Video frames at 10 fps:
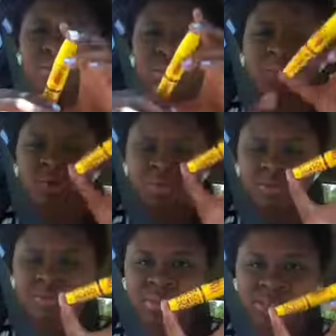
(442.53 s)
with a
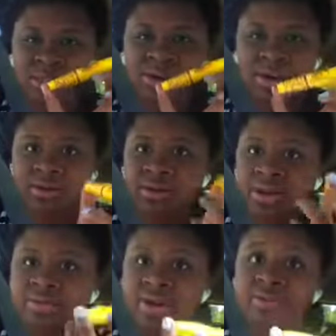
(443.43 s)
waterproof mascara, and you can
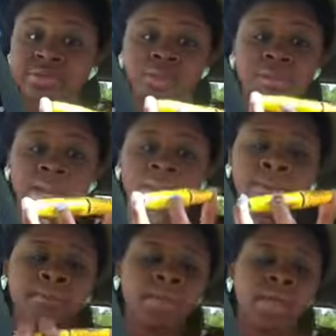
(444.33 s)
never have too
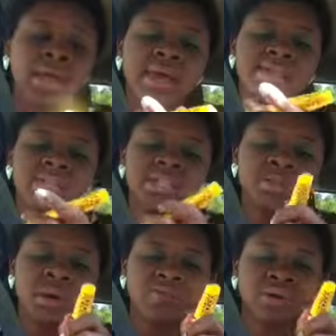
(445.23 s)
many. And this
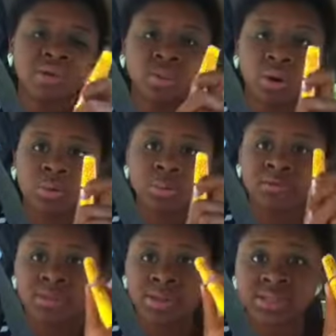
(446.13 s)
is my first
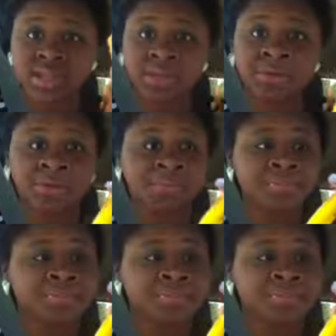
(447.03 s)
waterproof mascara,